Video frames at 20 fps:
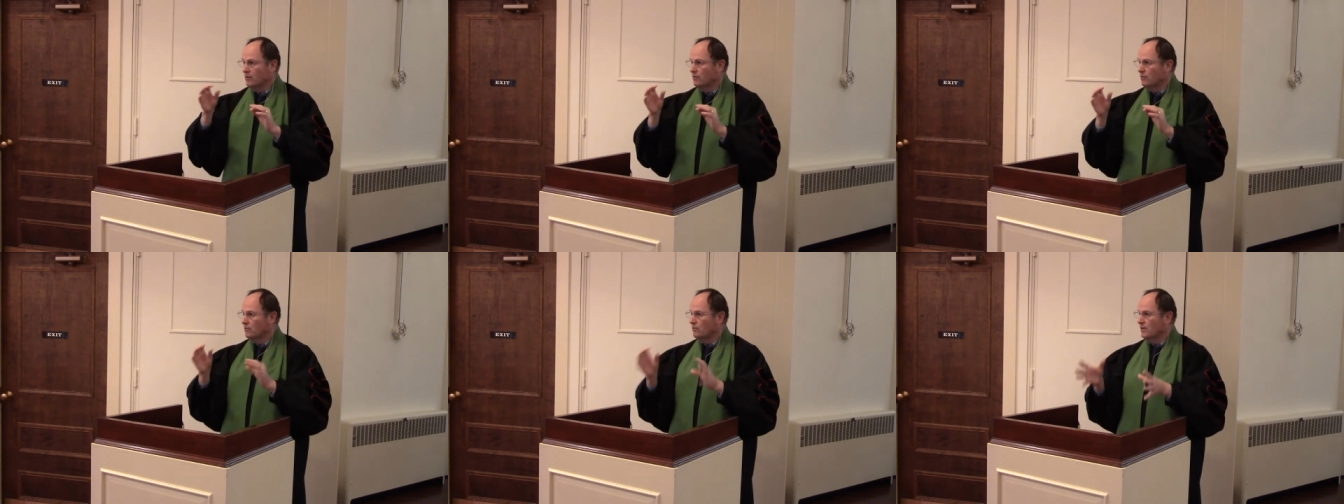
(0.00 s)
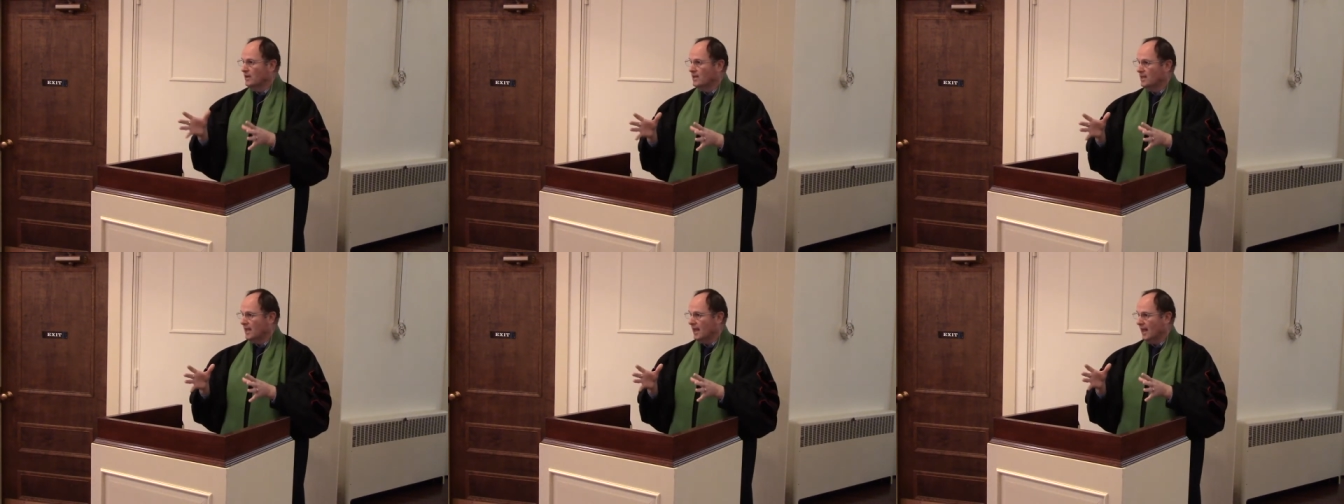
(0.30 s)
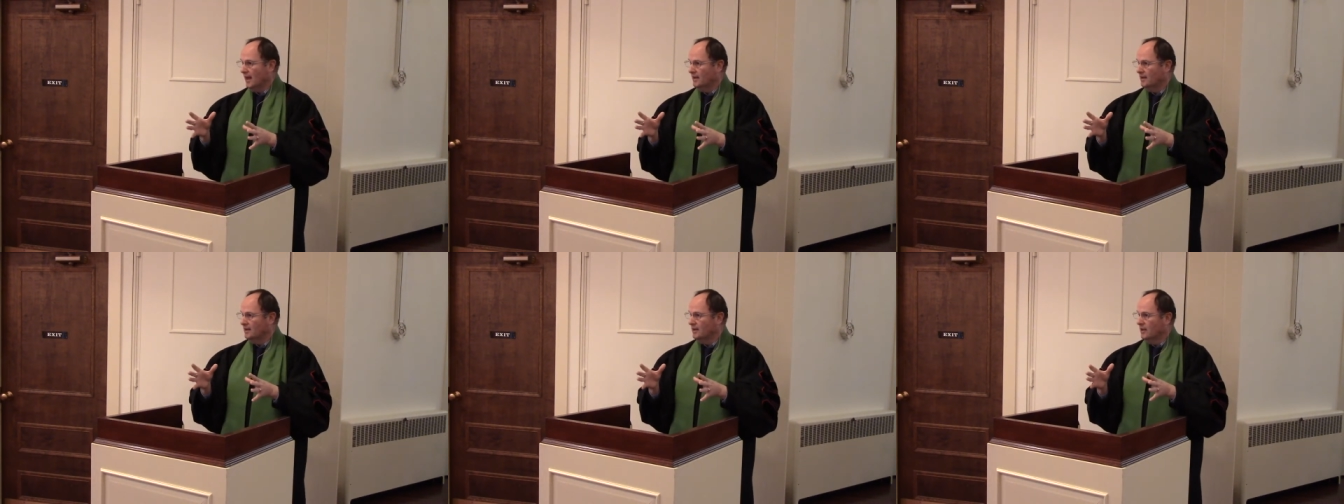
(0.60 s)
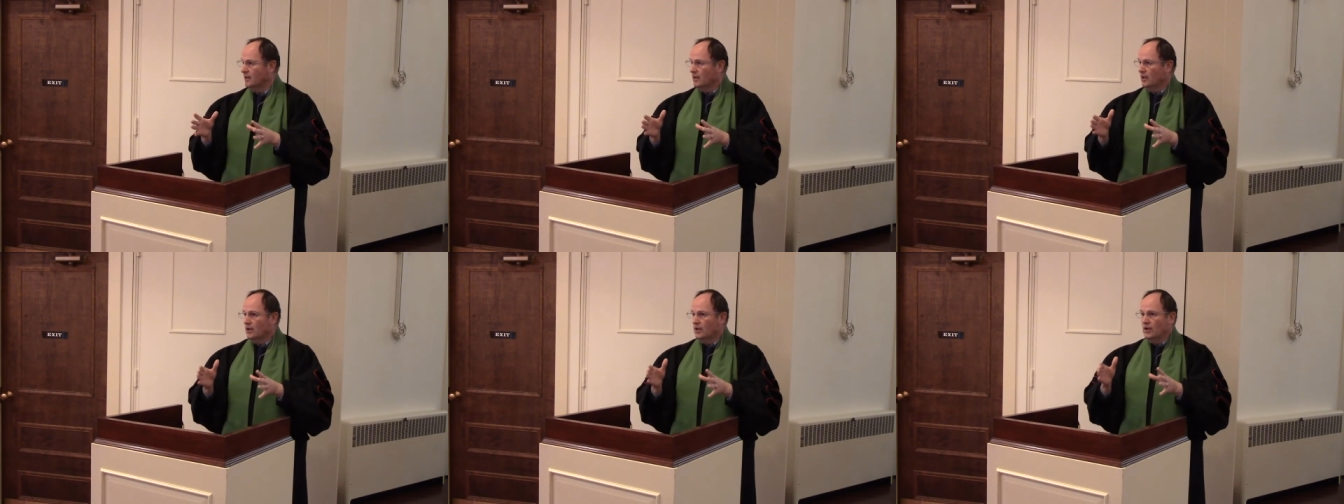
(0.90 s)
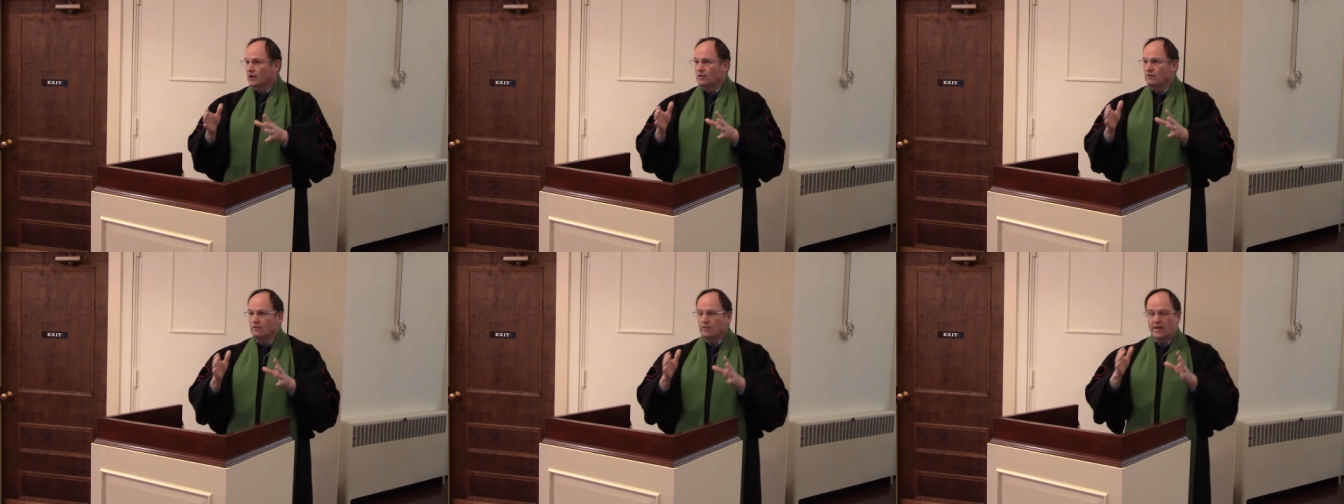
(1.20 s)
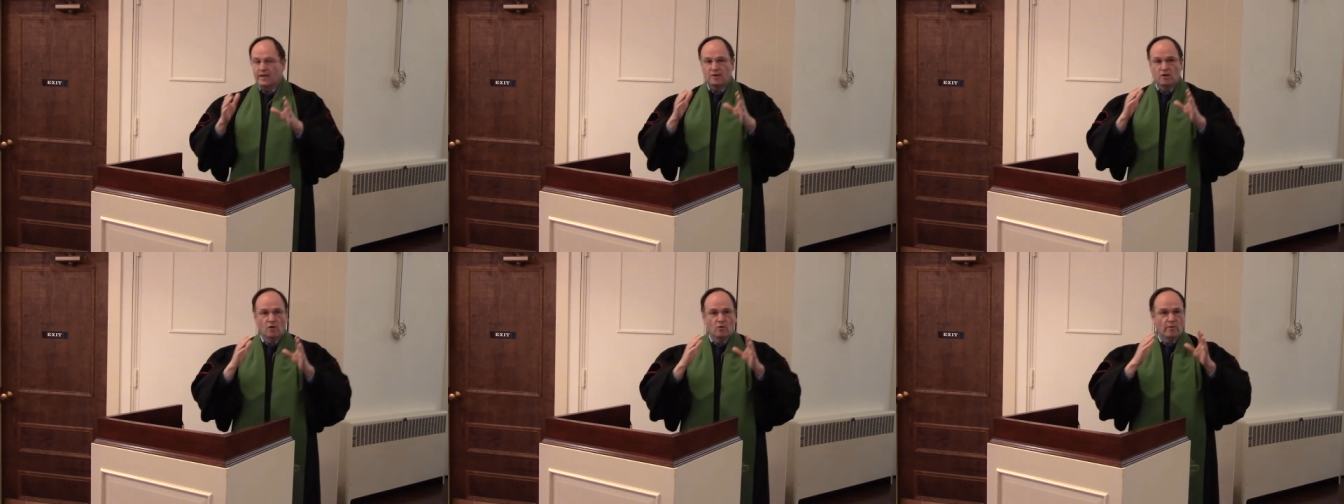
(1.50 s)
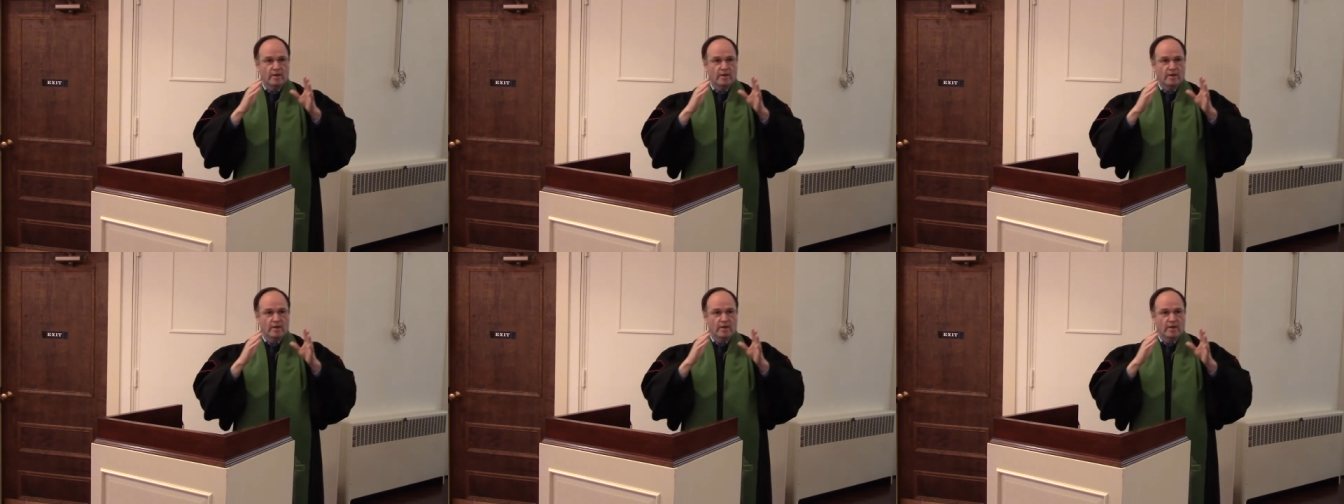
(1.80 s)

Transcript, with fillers: weekend, they go